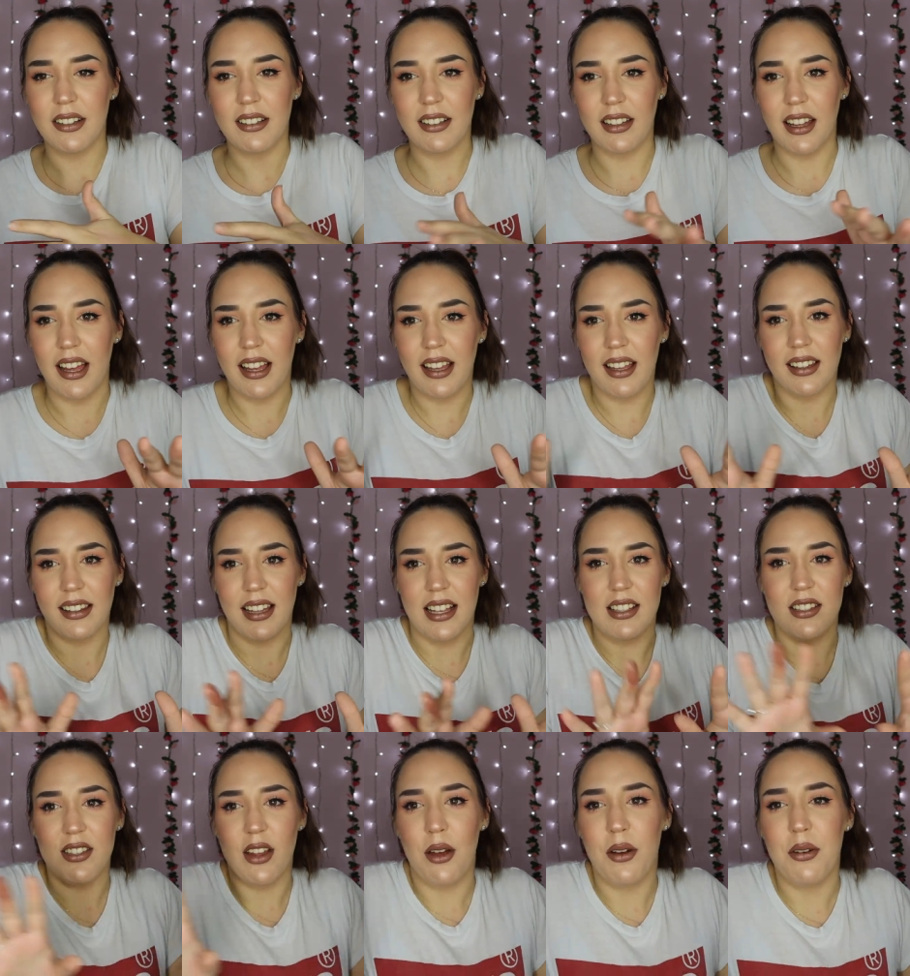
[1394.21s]
like
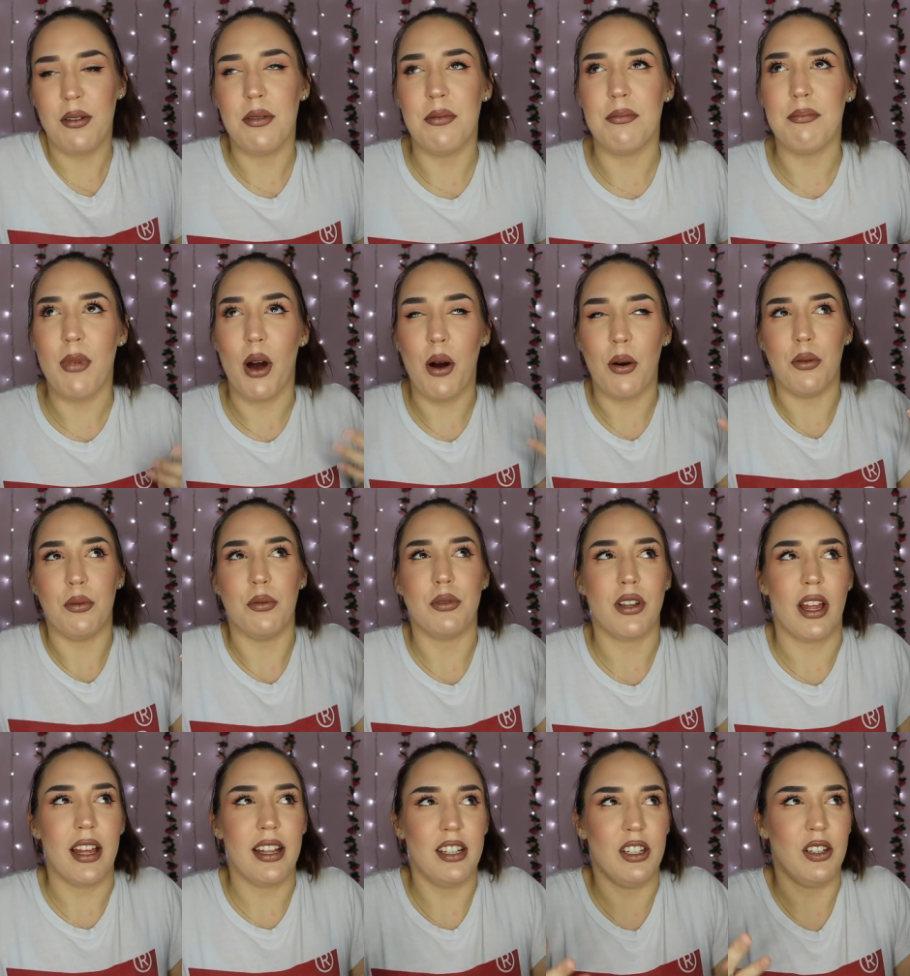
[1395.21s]
there's no mold
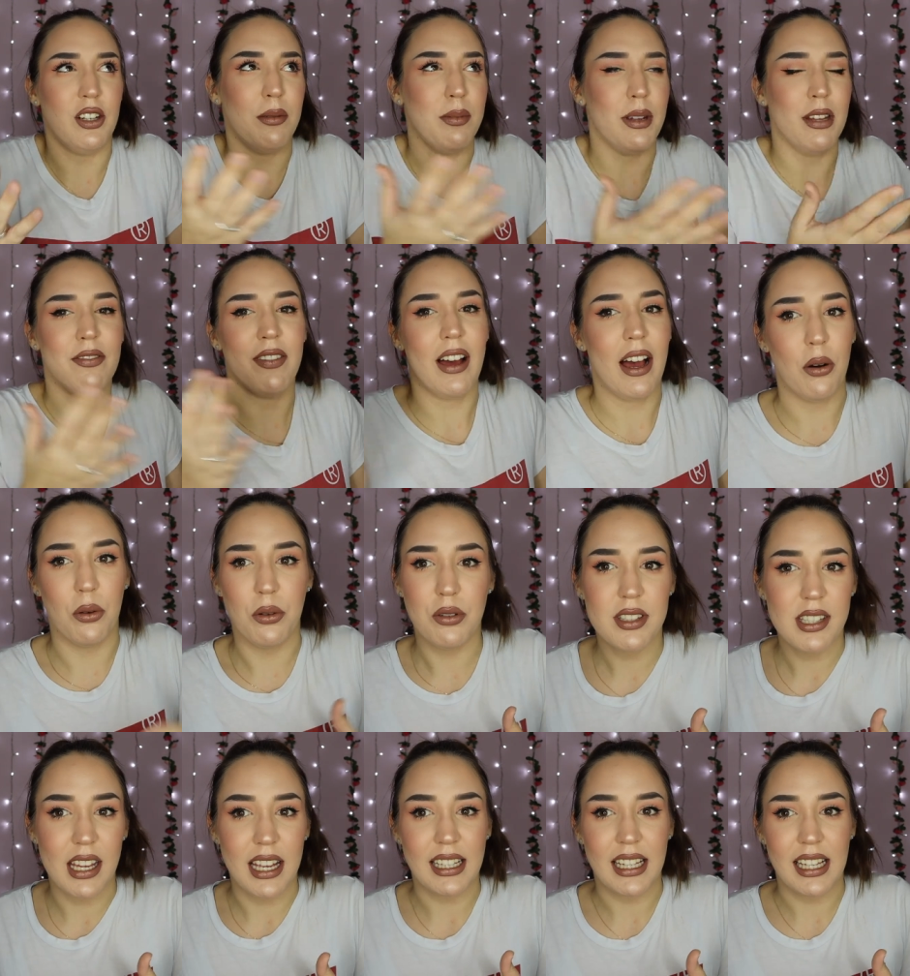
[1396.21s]
like you could be fat or
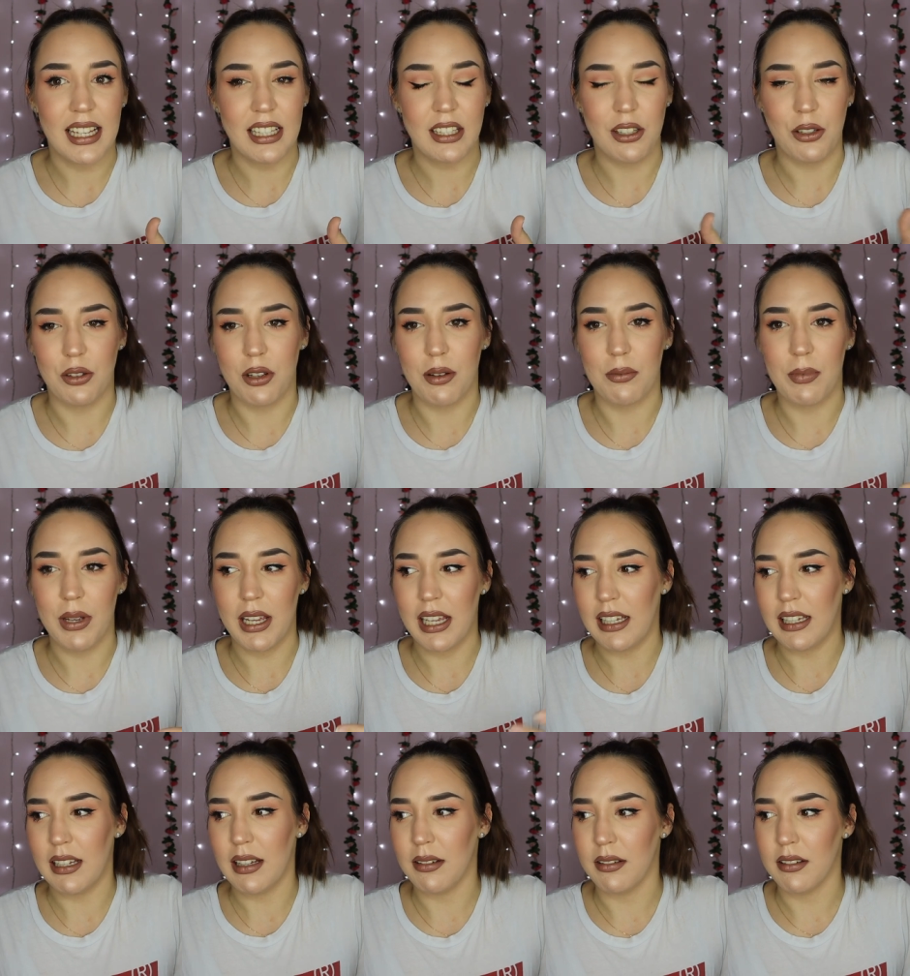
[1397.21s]
skinny you could
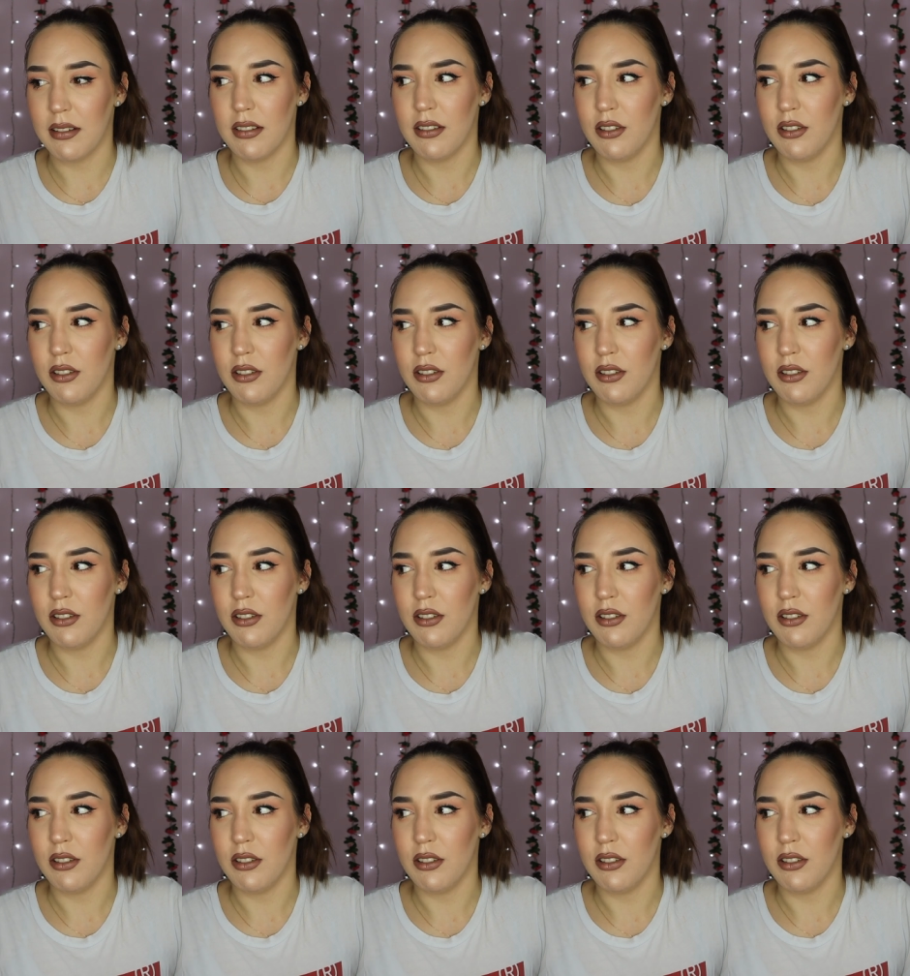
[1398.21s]
be